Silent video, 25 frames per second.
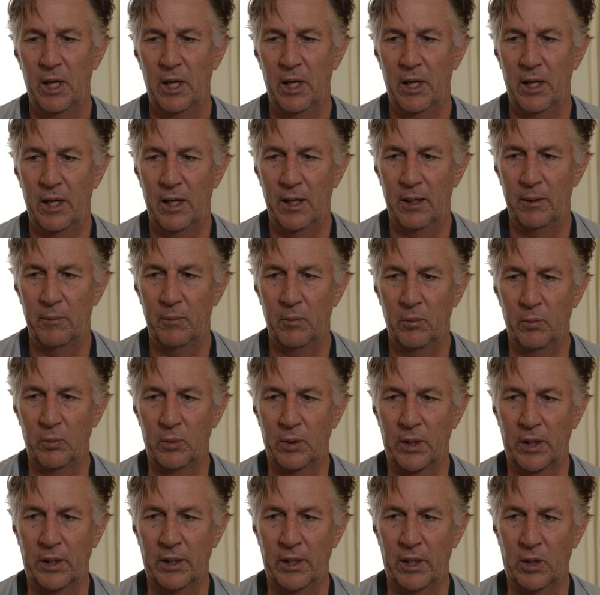we
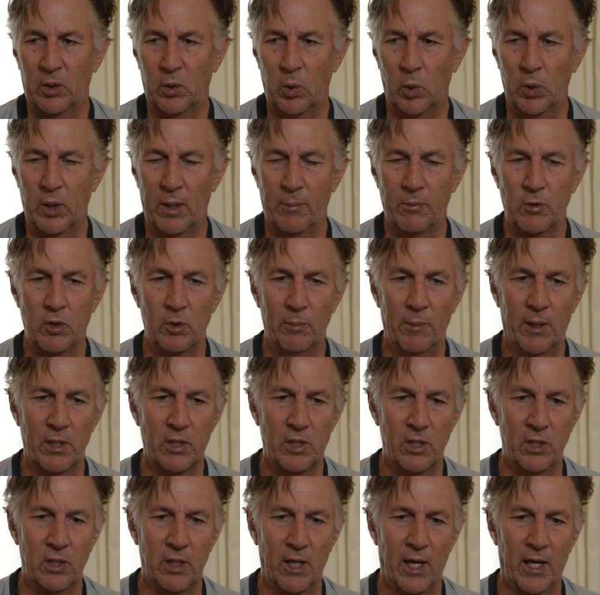didn't get caught up too
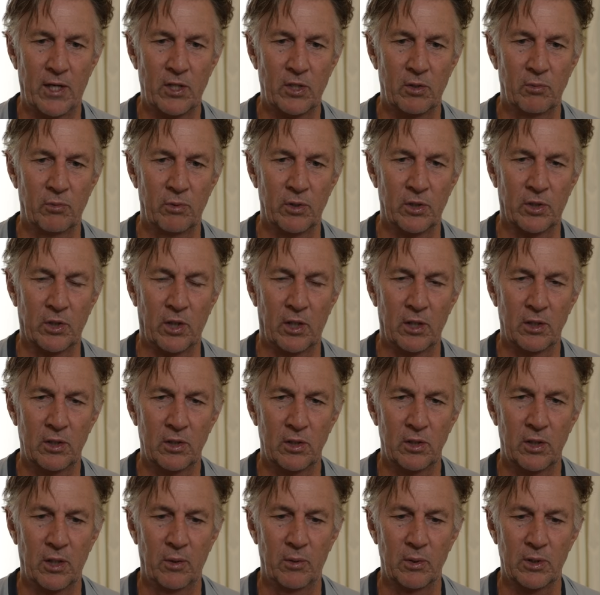much in the actual
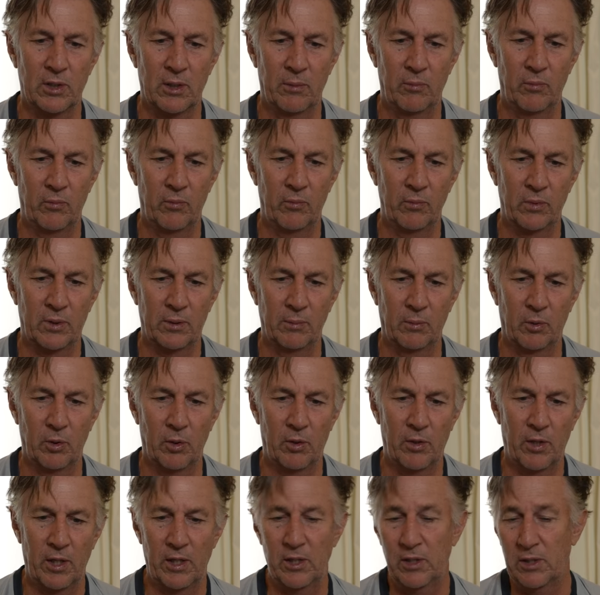result. There were some
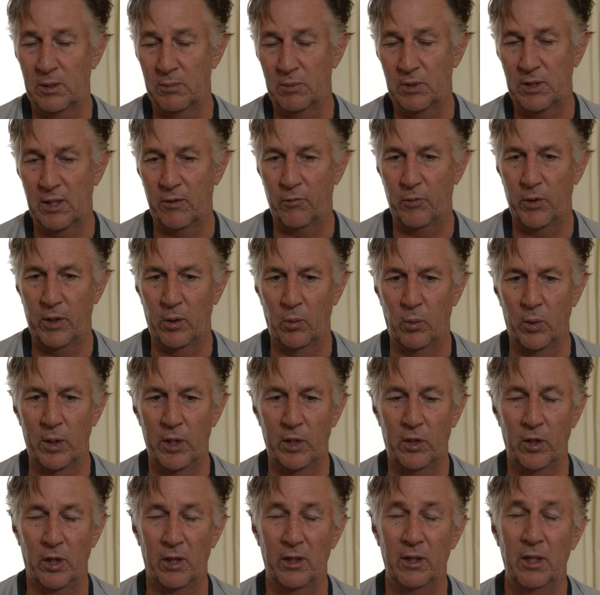good things, some stuff we had to
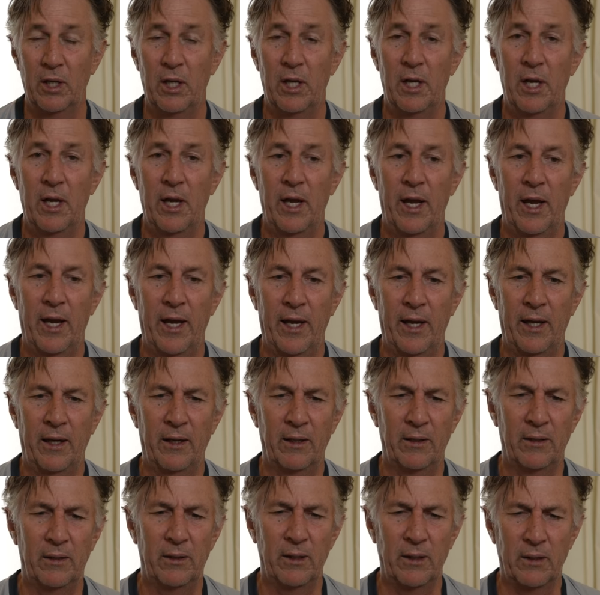work on.
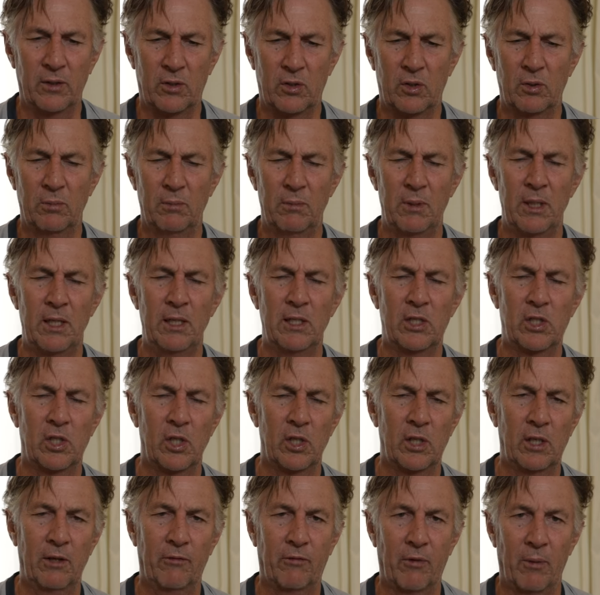And to me,
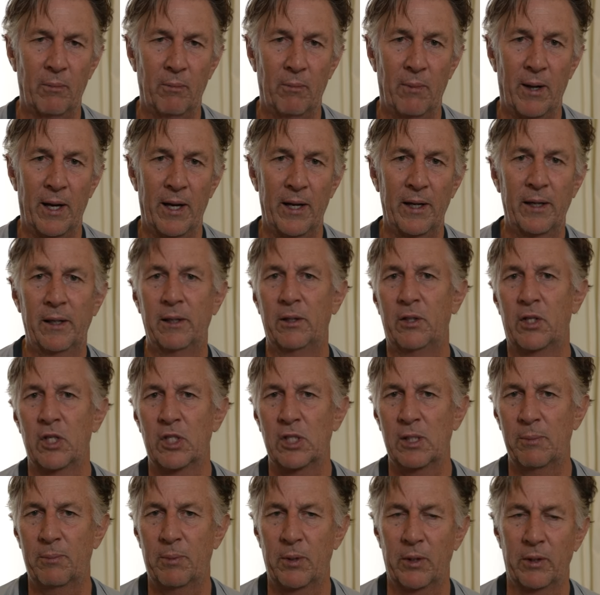certainly from my
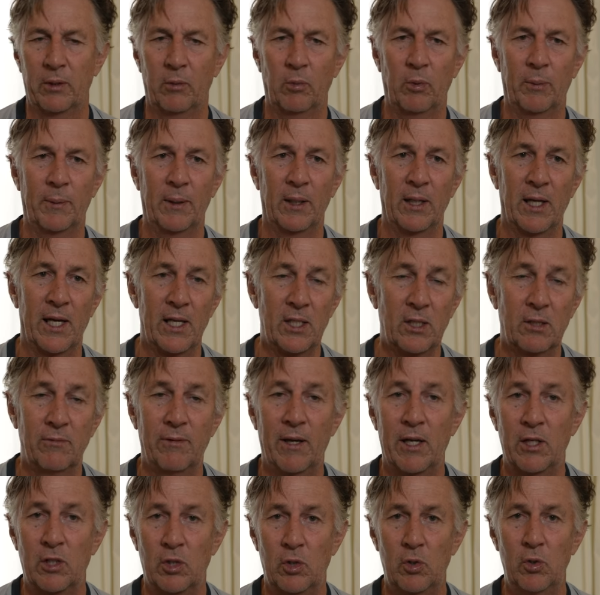discipline, it would have been nice to
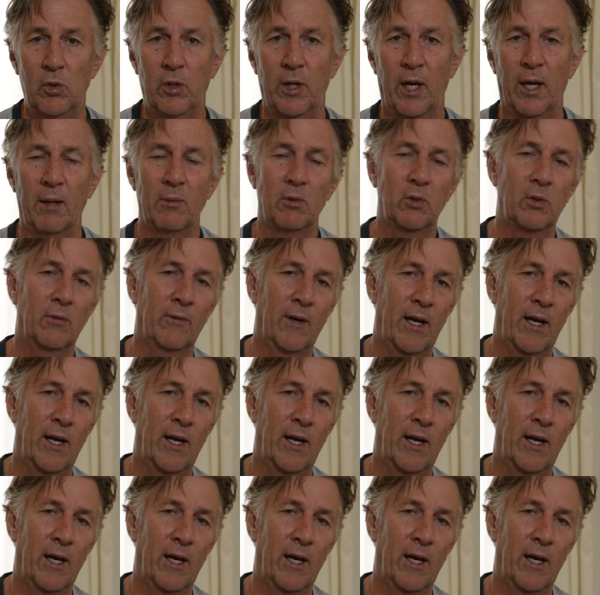have had two games, to